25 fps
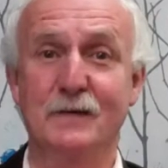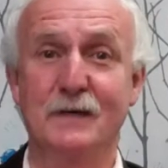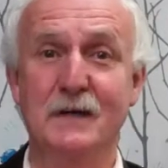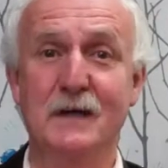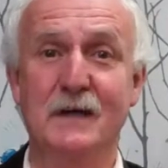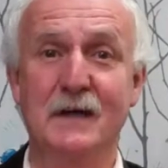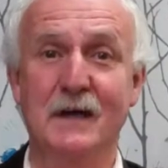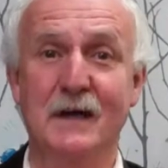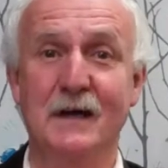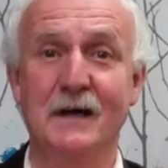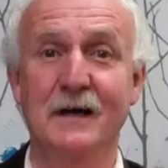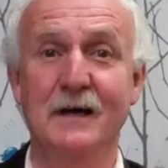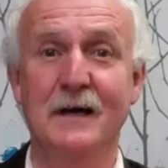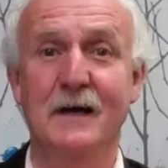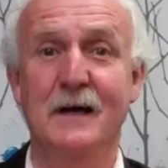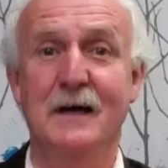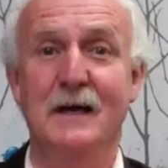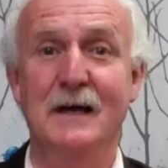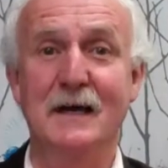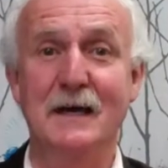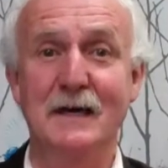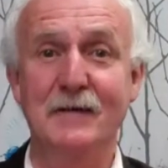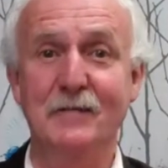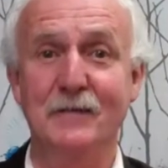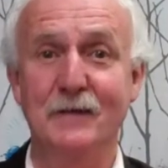year,
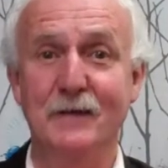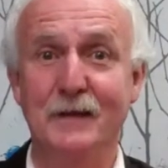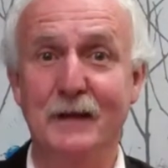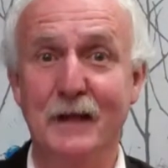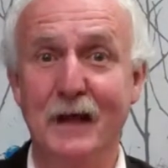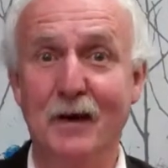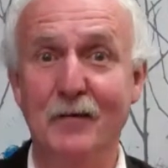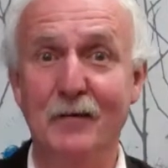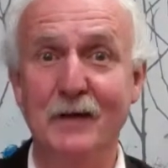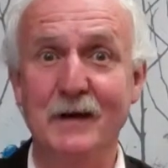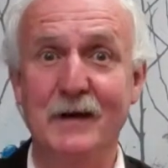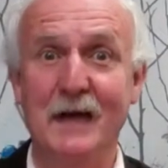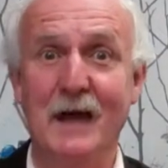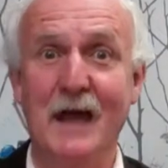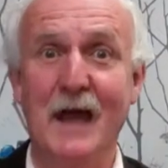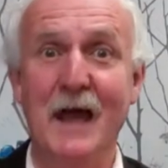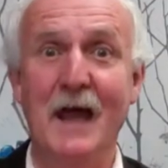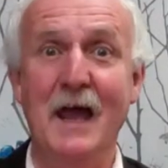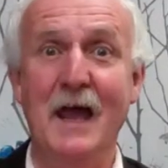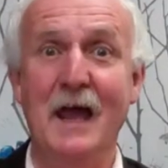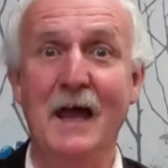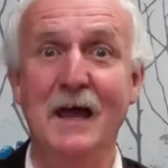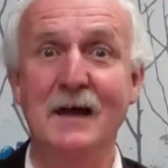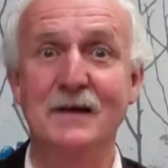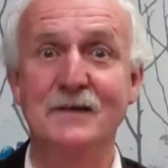even though it
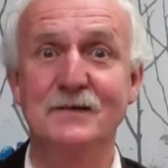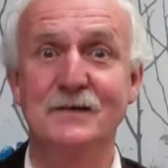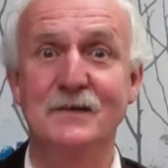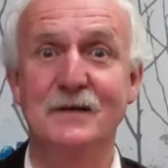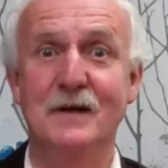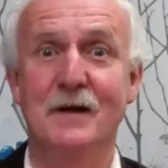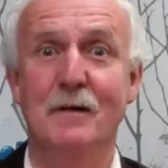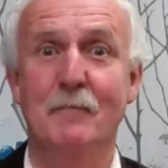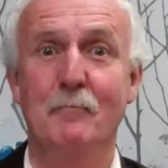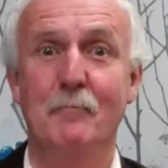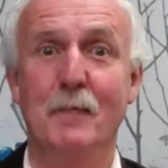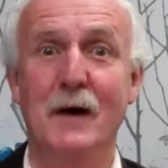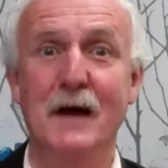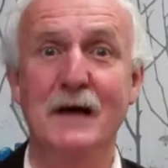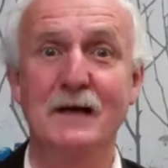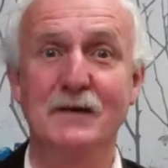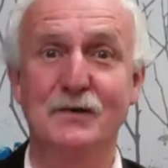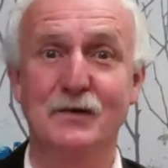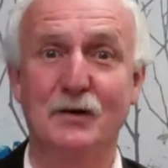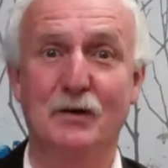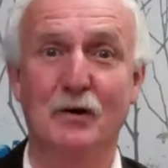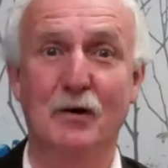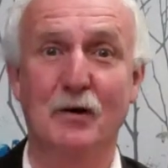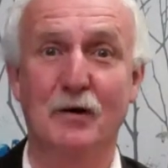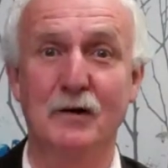has
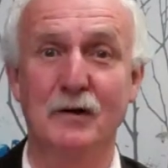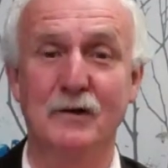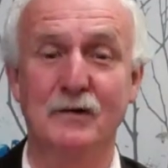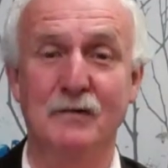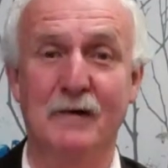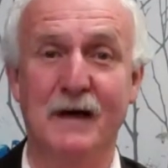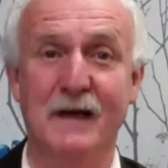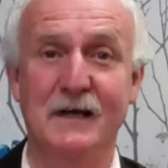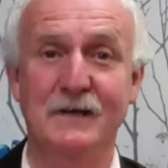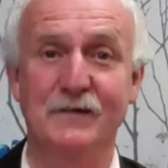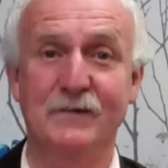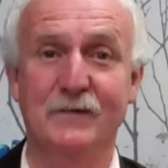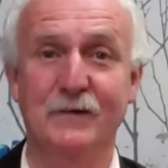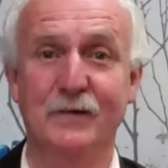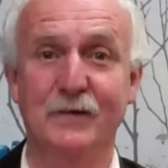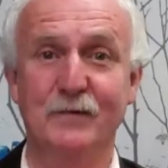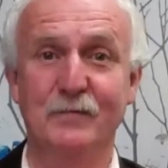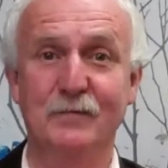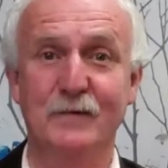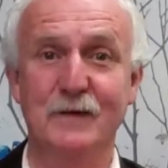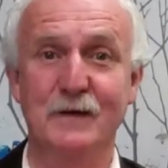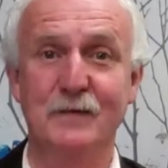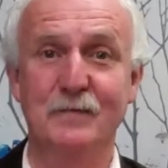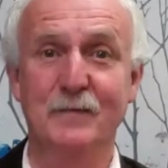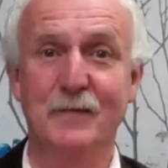major contracts for the
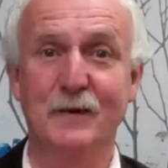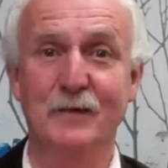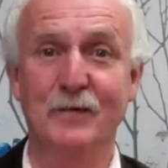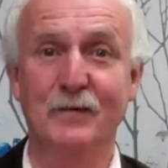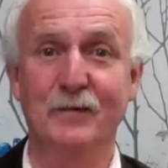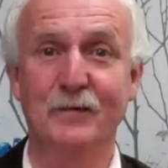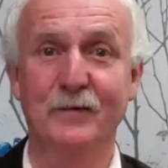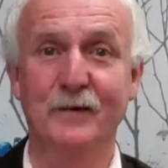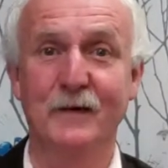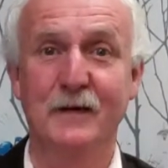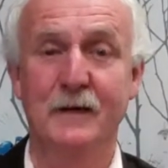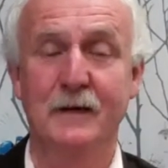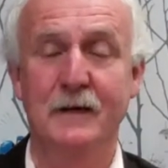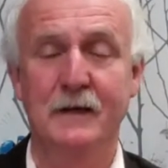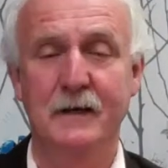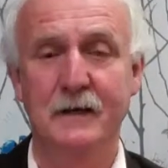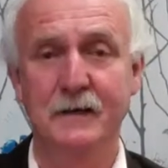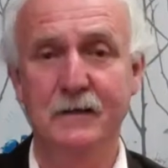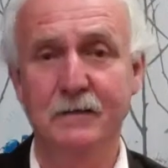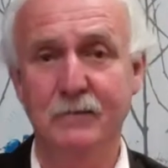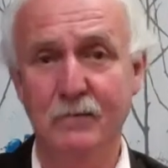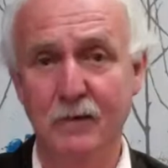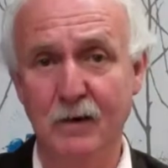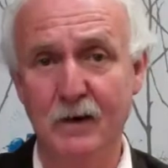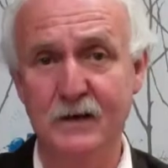rebuild
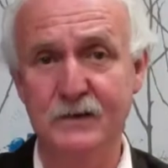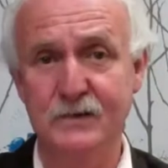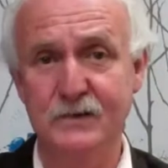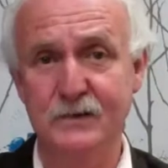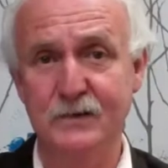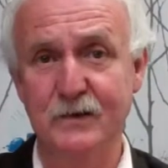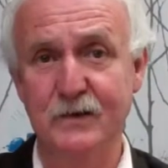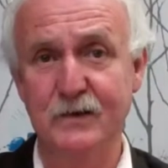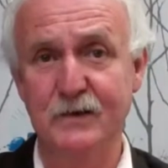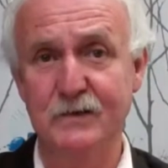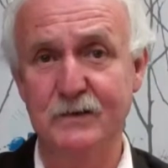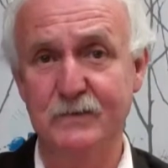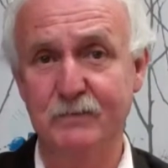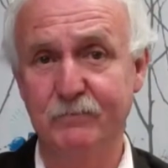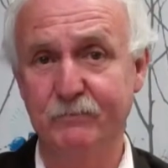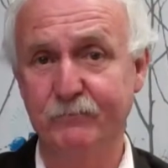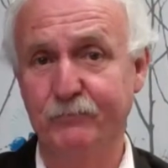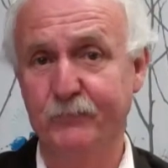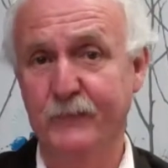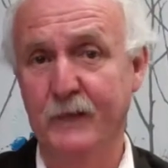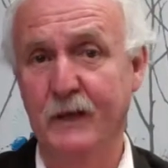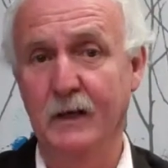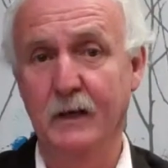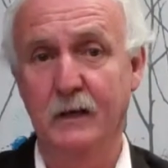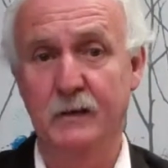in Christchurch.
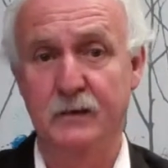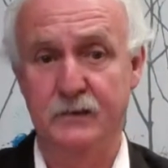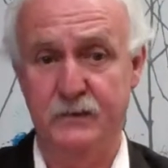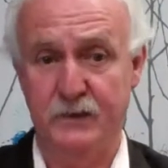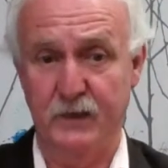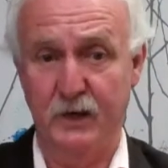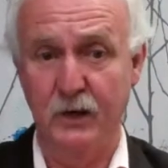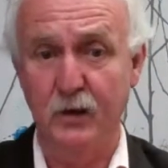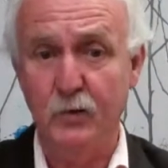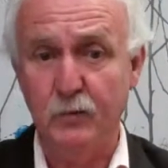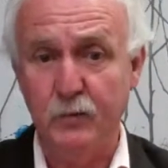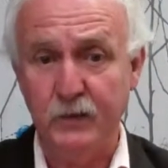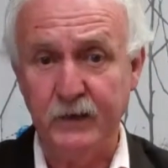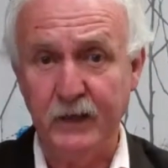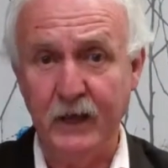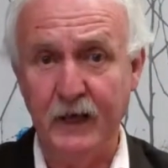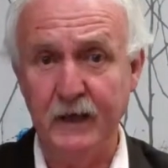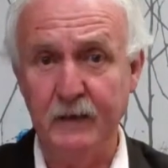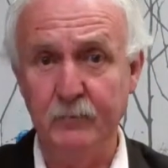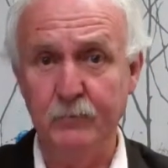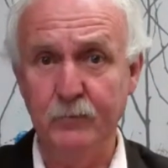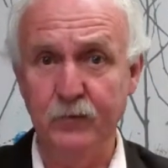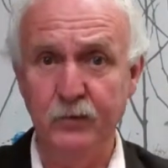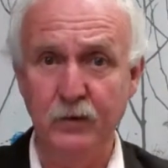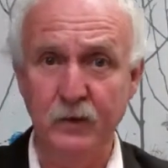So with
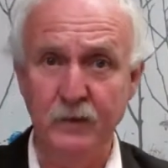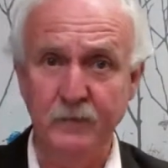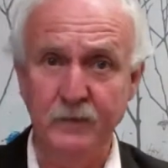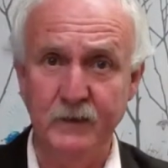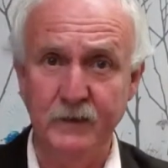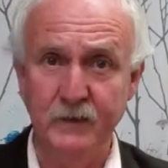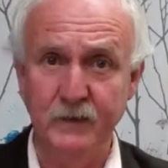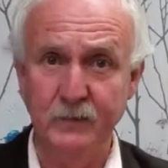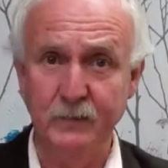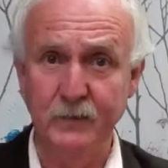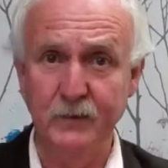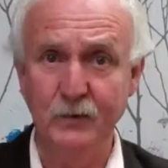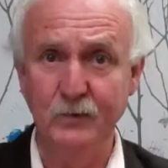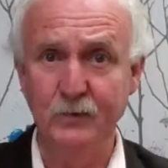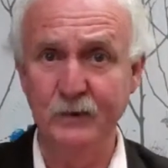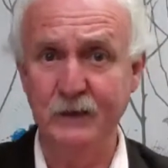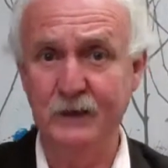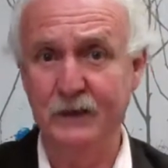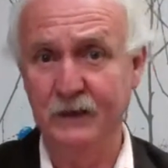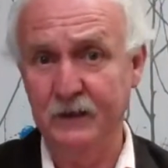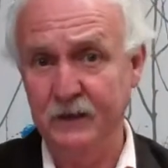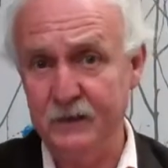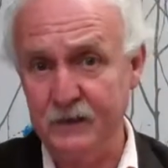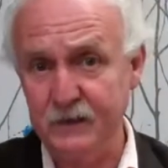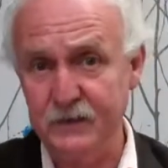unemployment in the
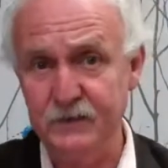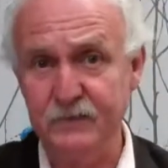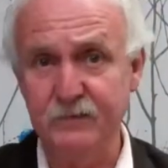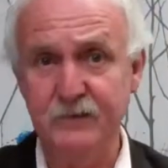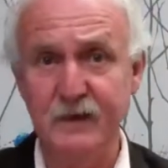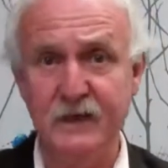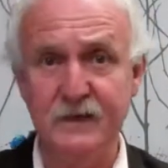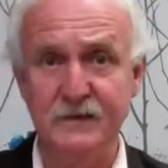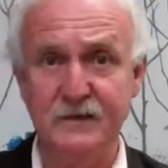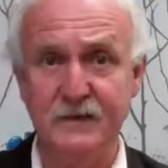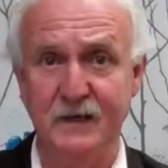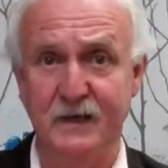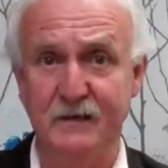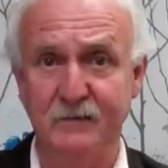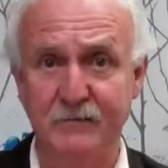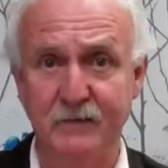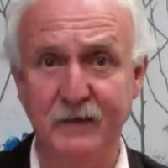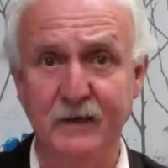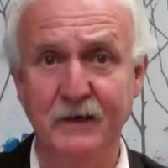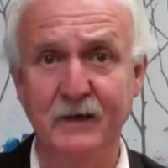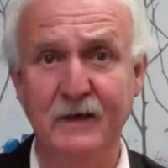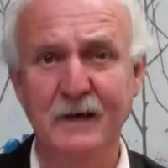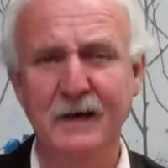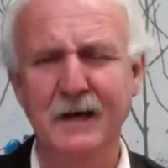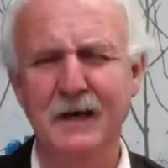building industry,
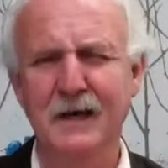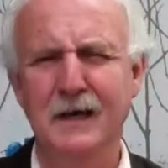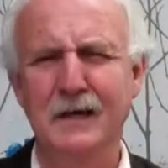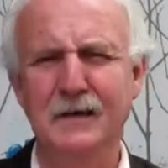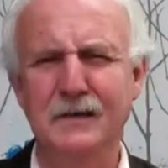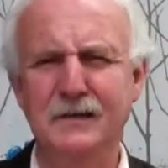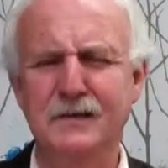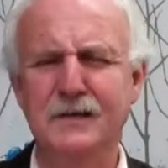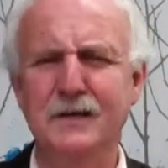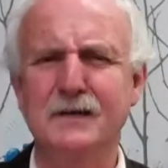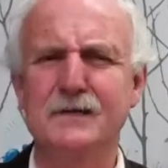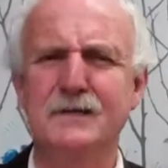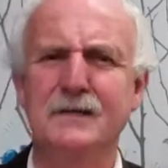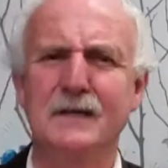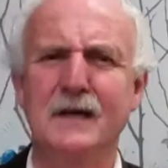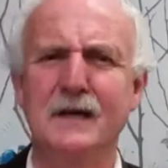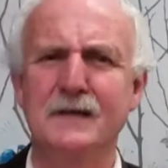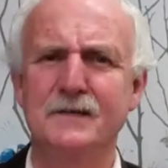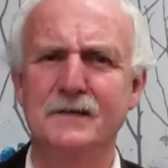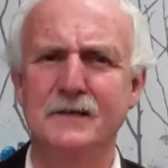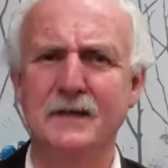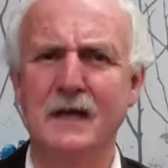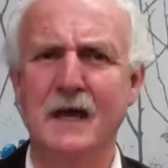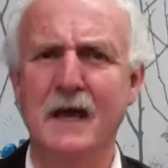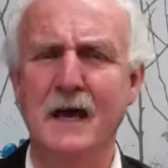etc., it just
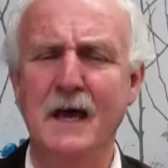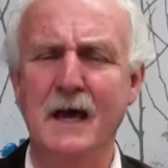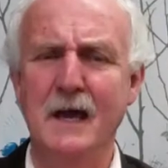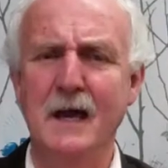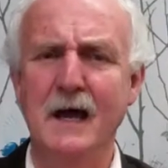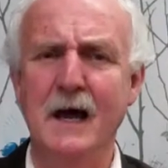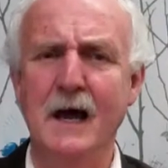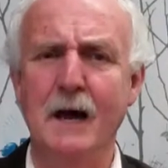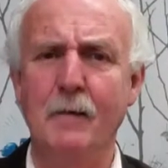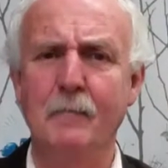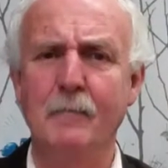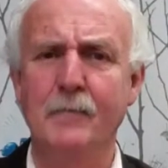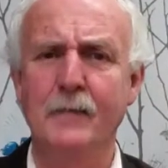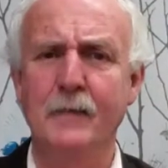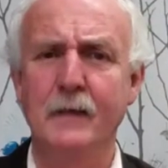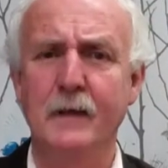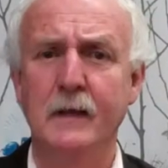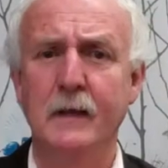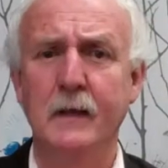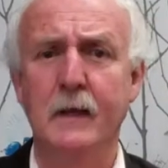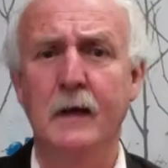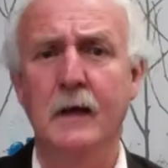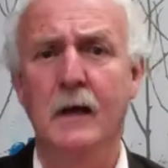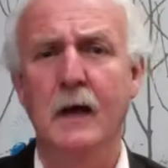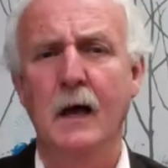doesn't add up.
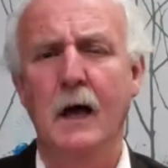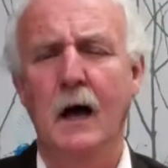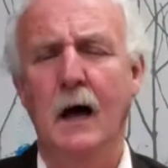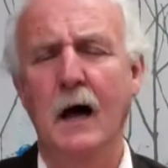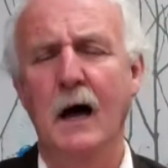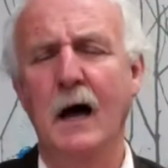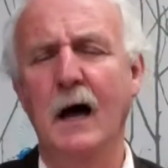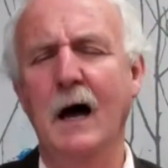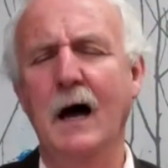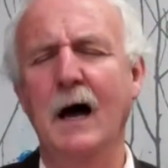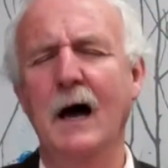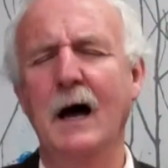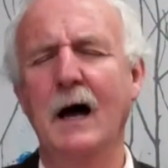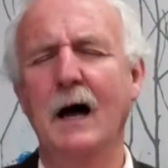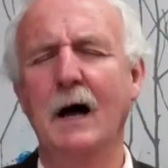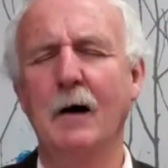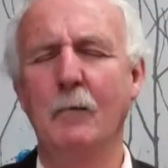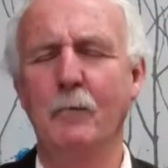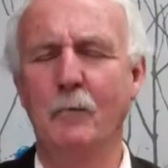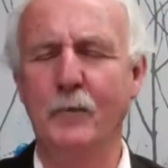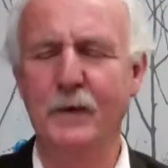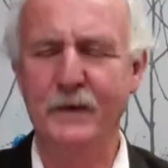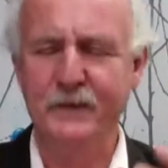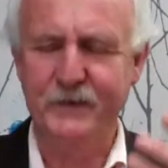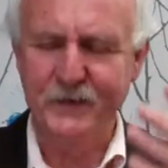
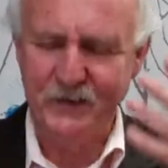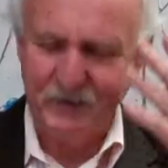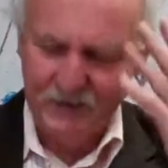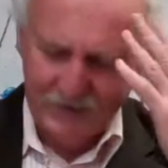But the